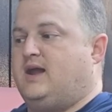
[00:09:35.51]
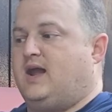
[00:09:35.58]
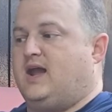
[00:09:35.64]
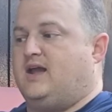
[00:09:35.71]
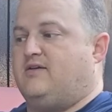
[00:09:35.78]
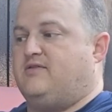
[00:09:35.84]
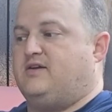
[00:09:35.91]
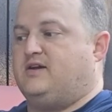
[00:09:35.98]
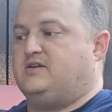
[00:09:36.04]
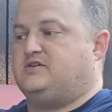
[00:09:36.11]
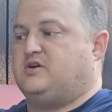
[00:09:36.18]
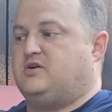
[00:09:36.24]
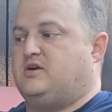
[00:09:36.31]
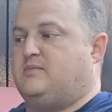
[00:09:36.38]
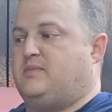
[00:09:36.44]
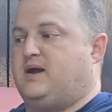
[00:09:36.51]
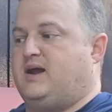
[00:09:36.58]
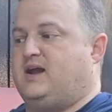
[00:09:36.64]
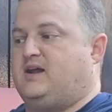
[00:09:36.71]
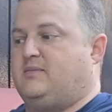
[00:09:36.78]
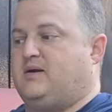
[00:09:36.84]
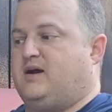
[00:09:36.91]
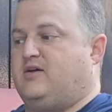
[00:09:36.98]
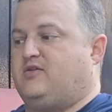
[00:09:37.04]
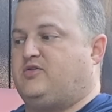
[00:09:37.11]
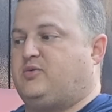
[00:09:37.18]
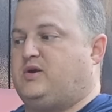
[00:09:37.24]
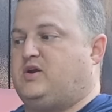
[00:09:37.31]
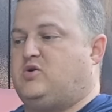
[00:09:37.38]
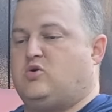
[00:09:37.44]
and then turn it back about
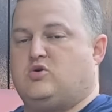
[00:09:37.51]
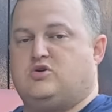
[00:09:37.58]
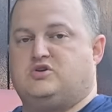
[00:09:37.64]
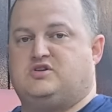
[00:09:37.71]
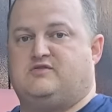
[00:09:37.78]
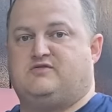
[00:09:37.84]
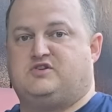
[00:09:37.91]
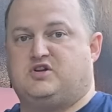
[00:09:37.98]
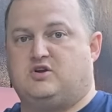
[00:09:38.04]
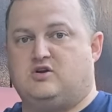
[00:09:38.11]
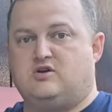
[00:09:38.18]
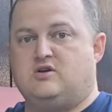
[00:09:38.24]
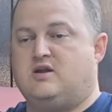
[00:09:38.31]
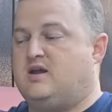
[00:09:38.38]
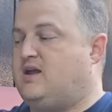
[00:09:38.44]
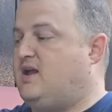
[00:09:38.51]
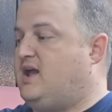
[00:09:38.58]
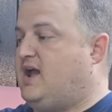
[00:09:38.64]
3/4 of a turn.